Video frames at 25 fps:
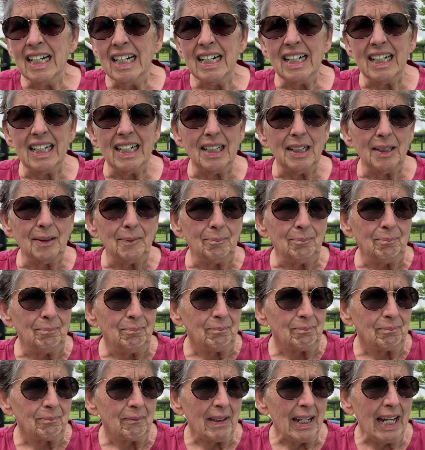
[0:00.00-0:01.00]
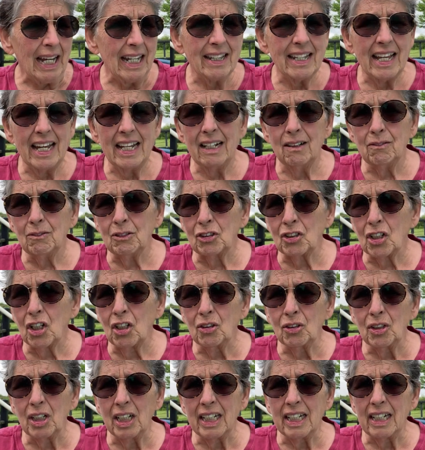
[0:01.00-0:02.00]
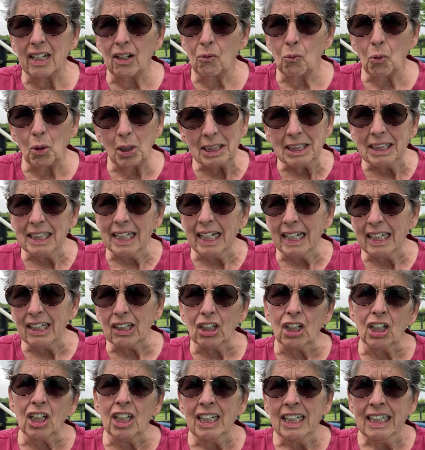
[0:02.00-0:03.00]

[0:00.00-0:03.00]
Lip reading: And then it was only a one-dayer.